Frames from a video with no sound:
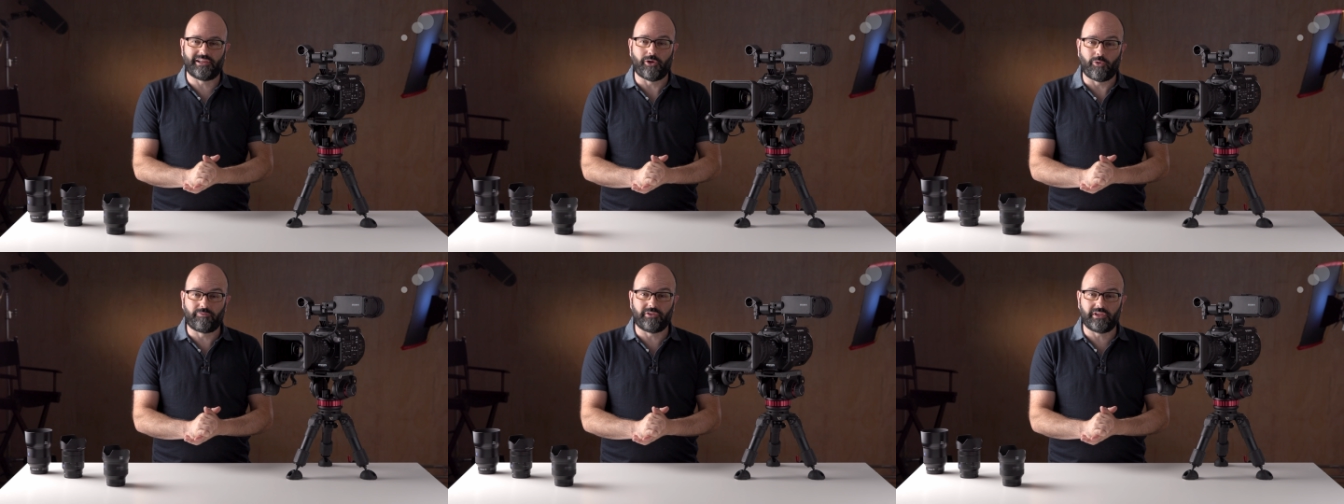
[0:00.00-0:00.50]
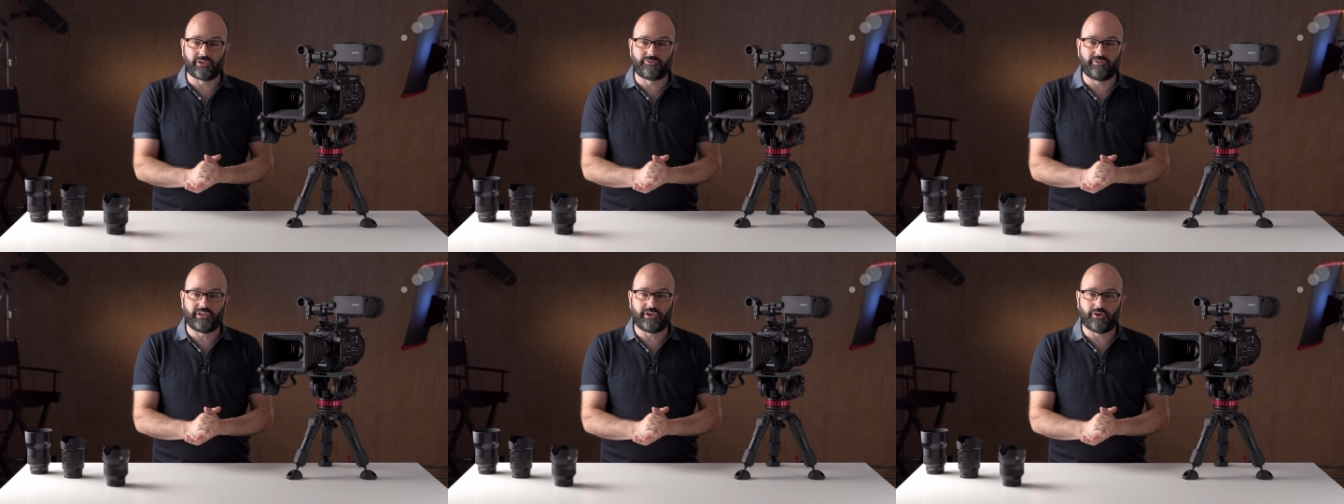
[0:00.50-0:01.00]
and hopefully this
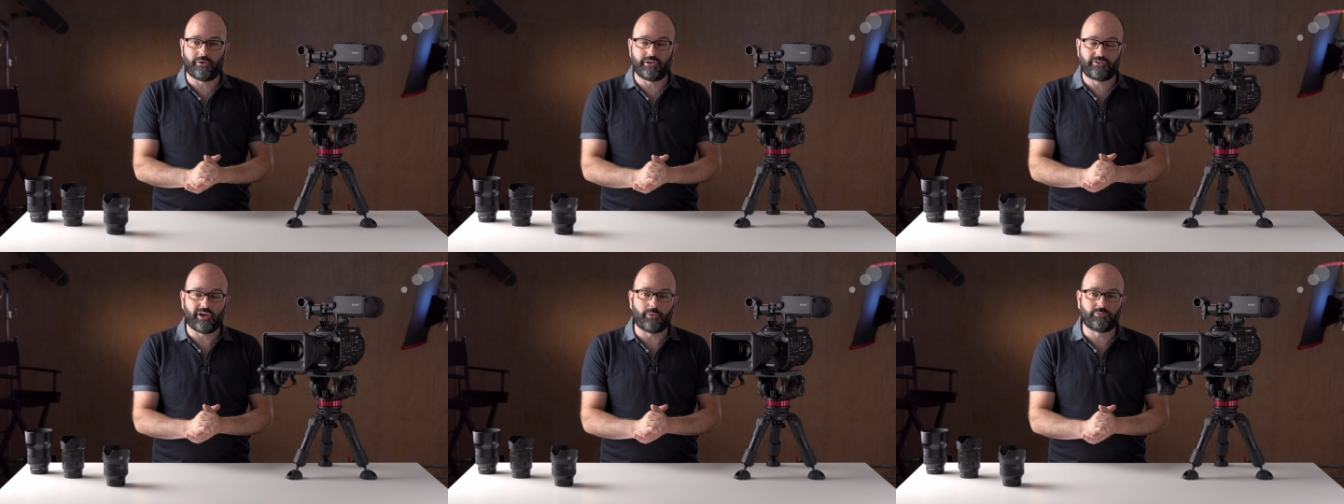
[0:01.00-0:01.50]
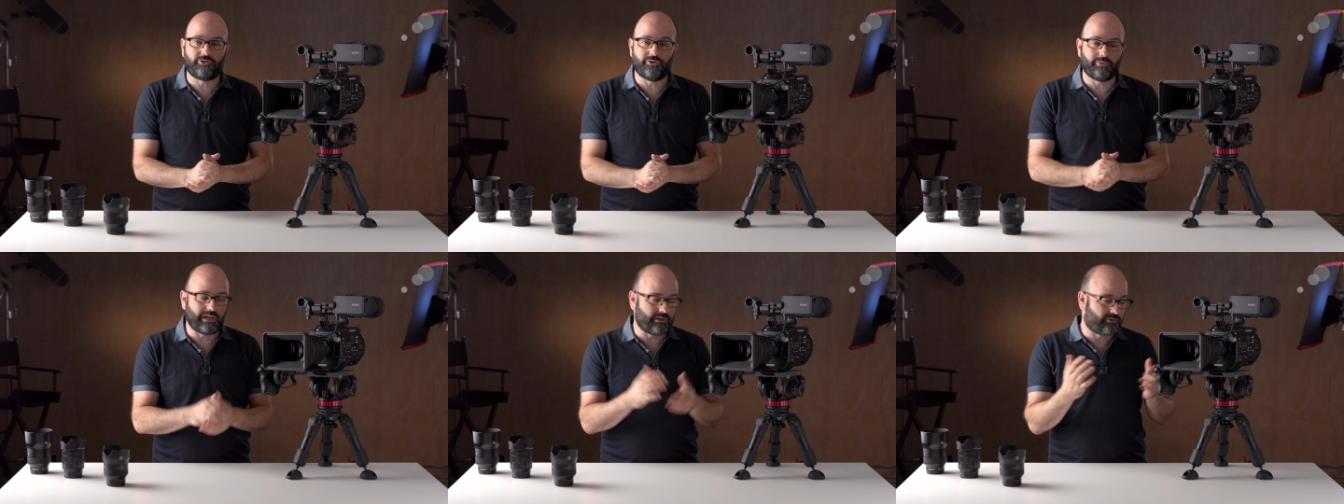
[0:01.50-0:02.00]
video has helped
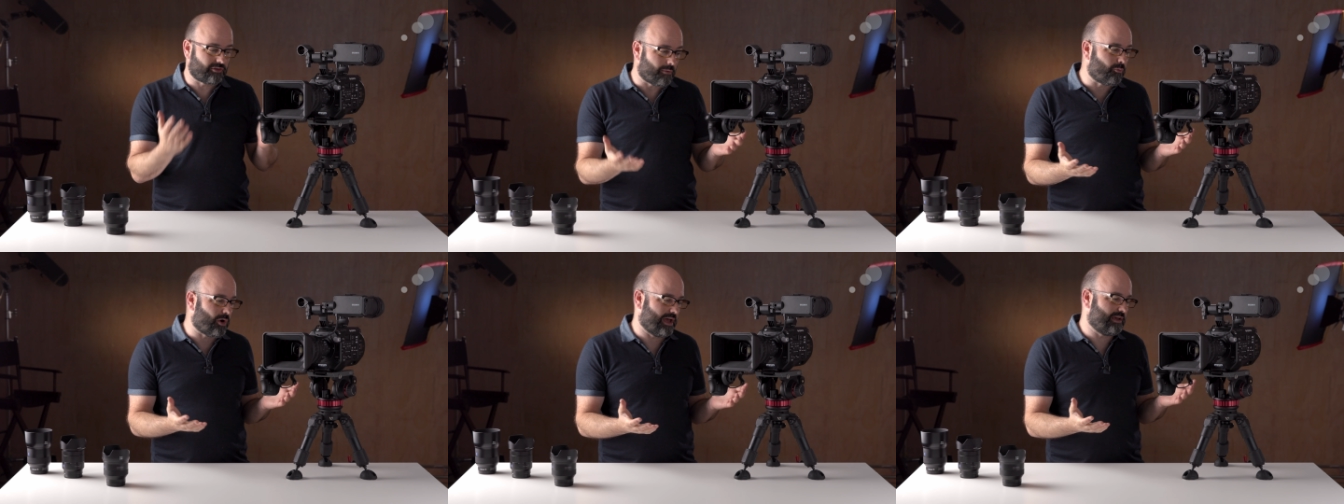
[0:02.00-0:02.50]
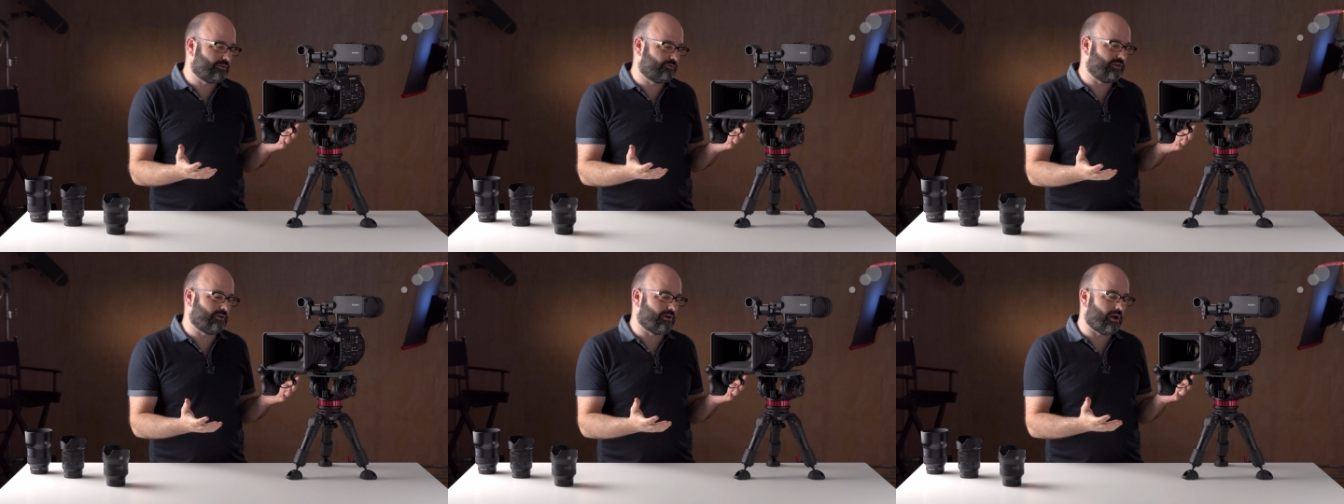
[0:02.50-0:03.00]
you in some ways
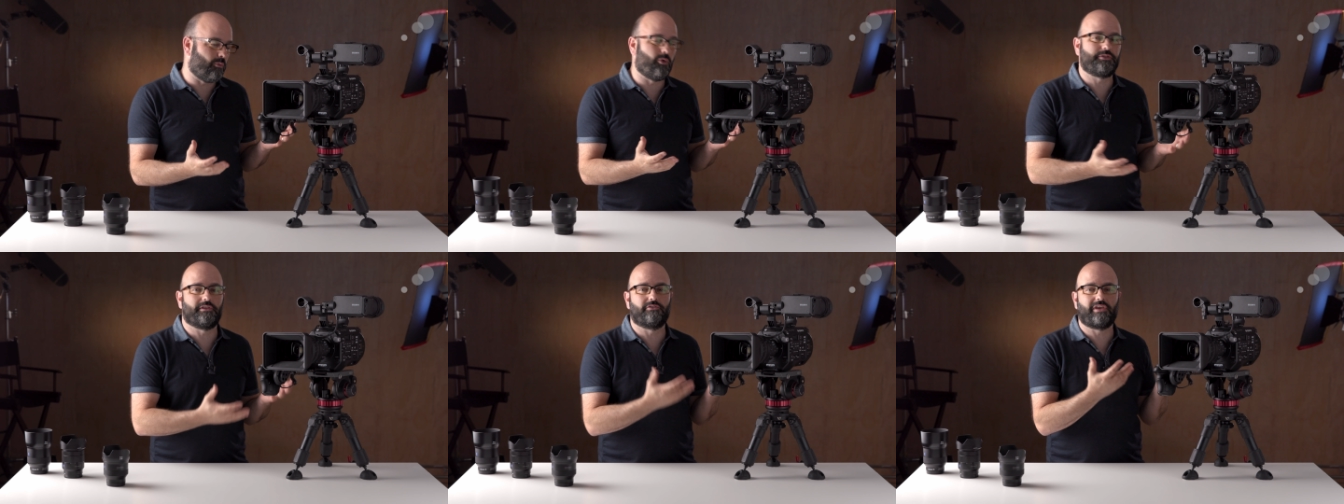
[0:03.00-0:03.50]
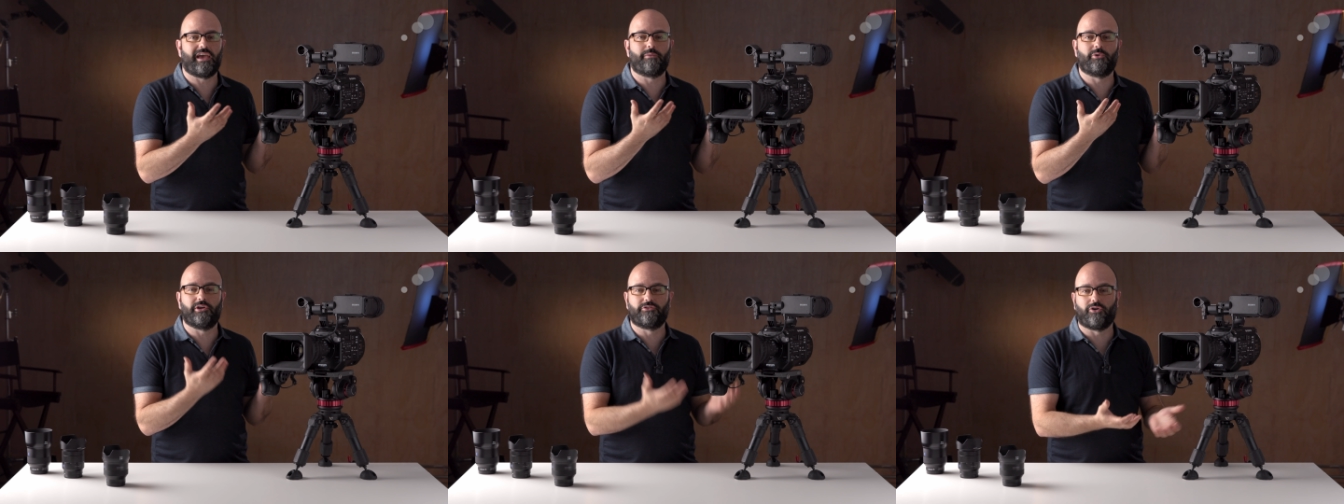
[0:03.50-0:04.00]
figure out what this
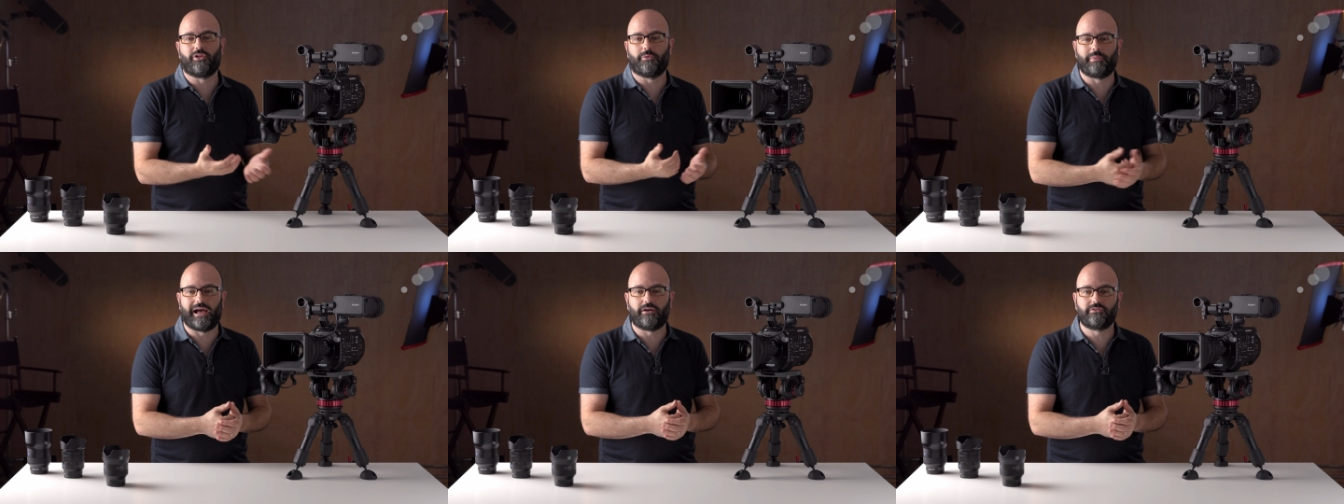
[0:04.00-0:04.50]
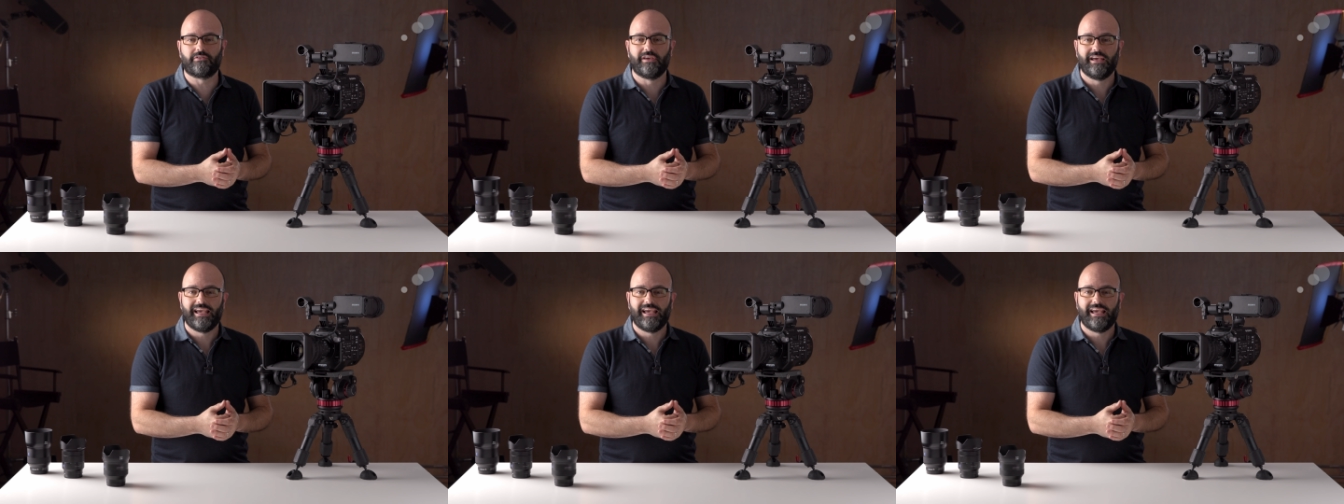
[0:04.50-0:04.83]
camera is all about